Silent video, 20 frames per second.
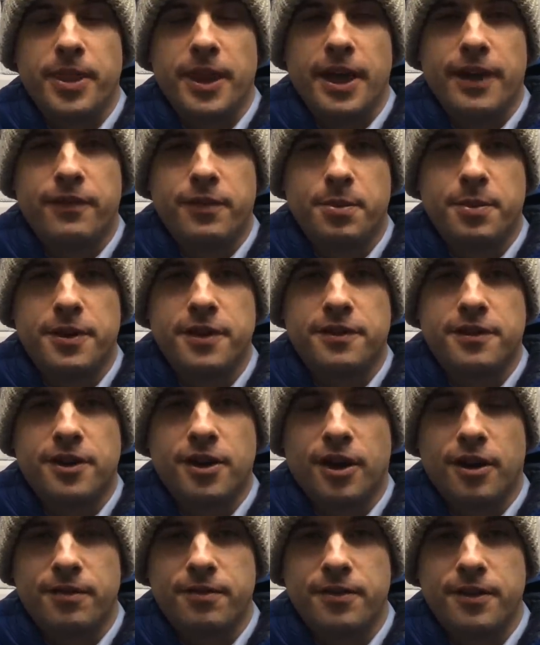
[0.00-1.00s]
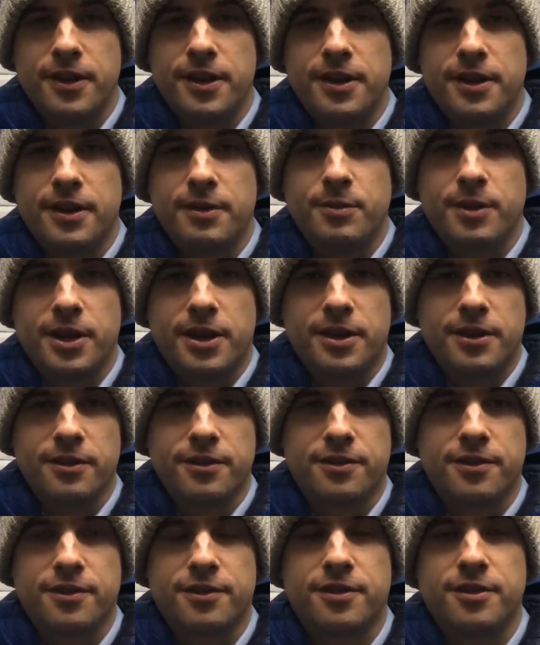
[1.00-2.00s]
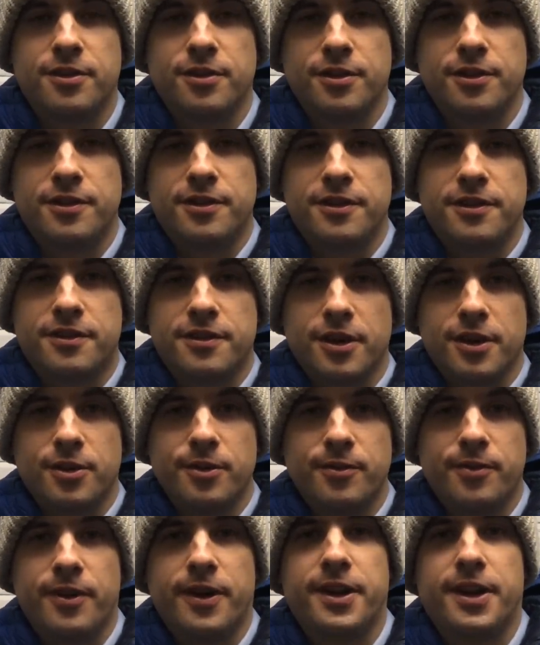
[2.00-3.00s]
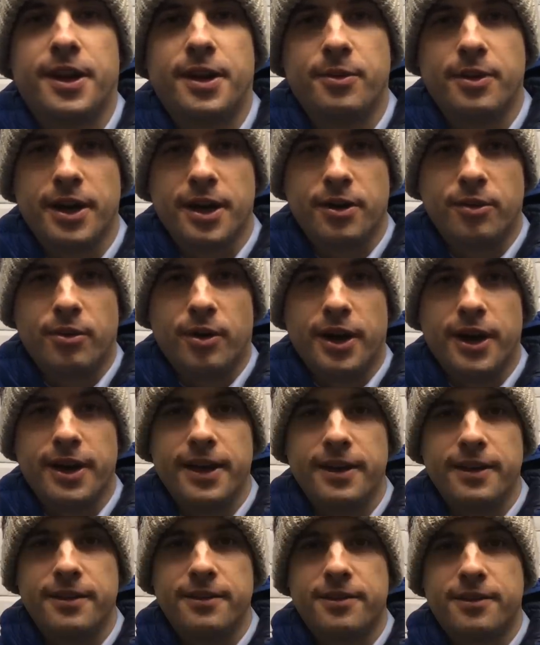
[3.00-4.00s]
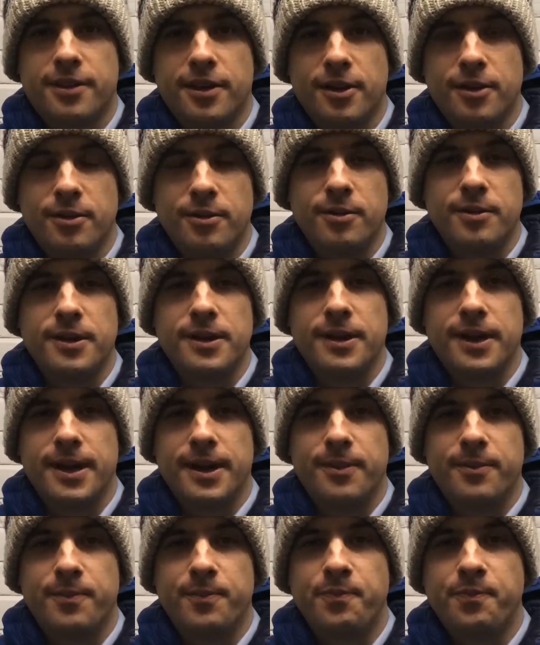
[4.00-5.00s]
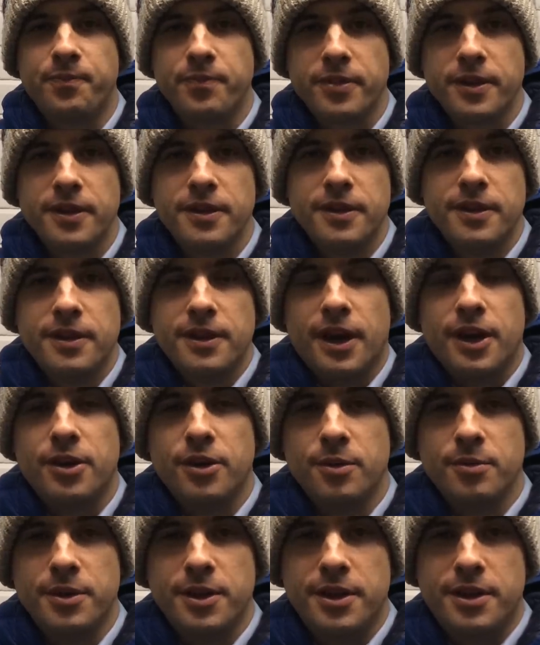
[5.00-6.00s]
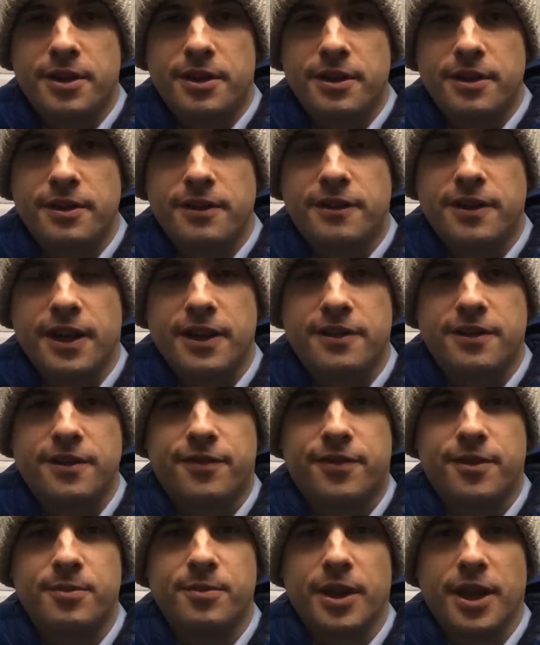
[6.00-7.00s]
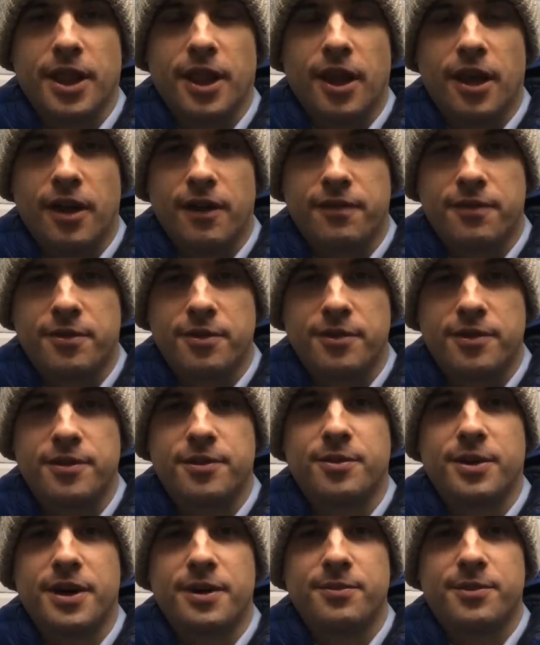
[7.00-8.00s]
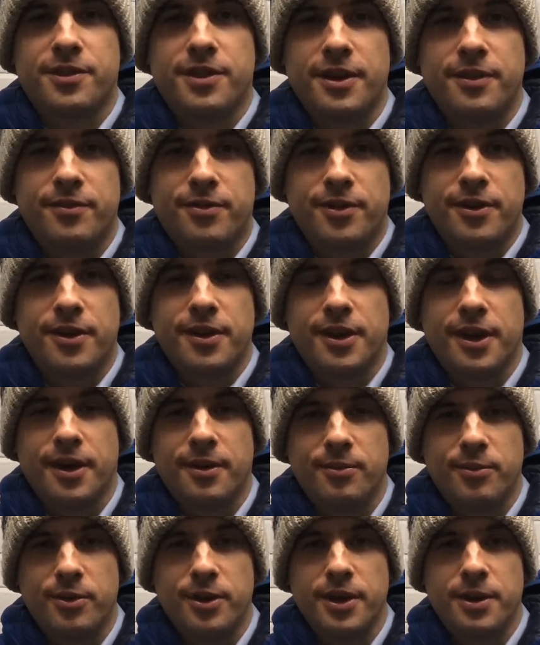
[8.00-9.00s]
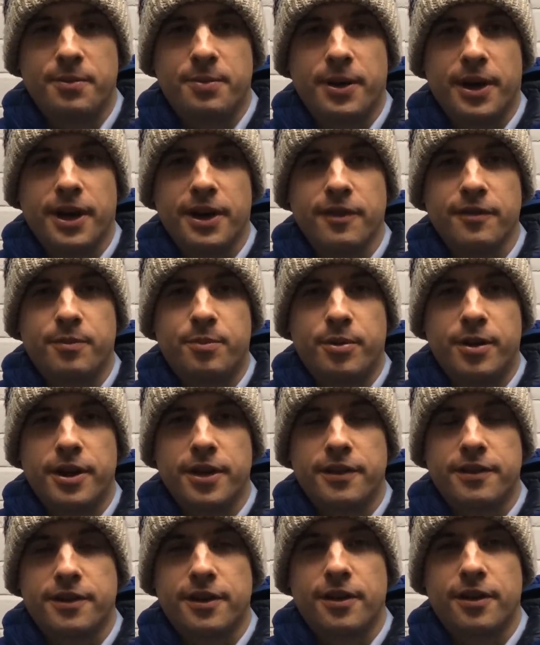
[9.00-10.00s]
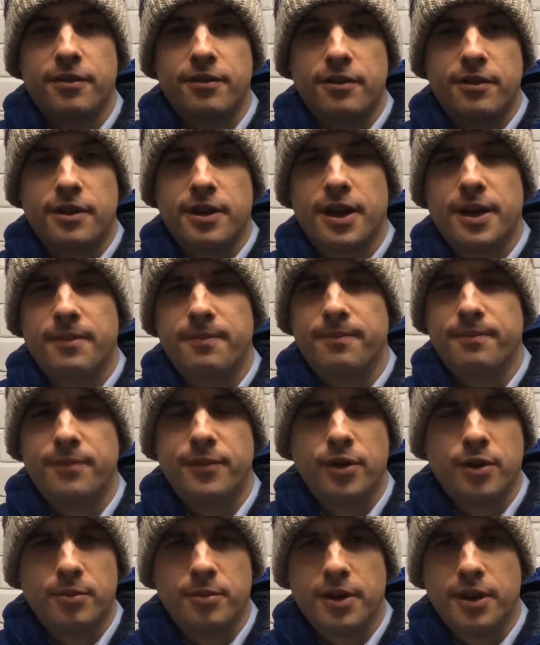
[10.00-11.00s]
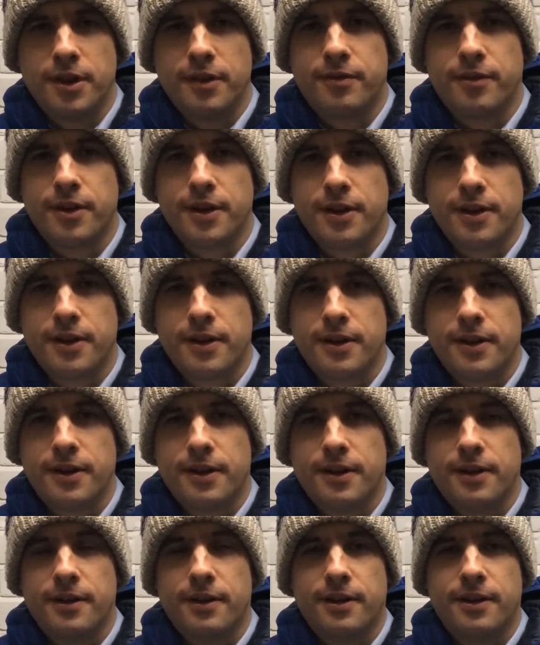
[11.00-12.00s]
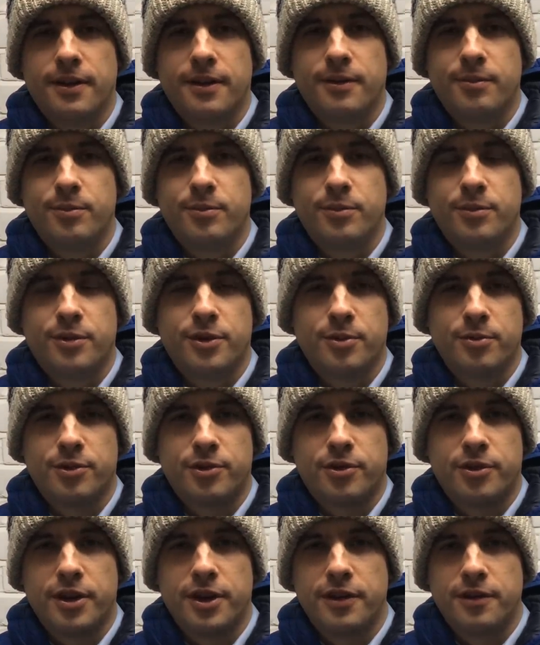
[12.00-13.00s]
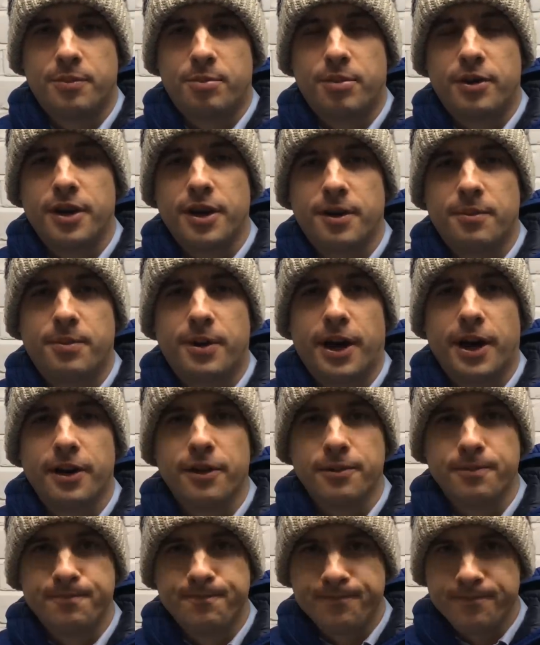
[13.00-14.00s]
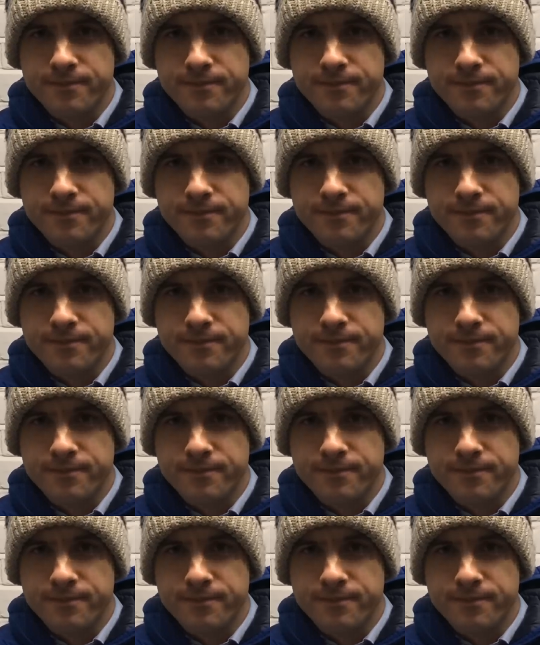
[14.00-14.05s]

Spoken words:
everybody's coughing and making all sorts of noises, so I couldn't find anywhere quiet. So I normally chat to you from my loft, which is why I'm sat in front of that weird pile of bricks. I don't normally live in some strange brick pile.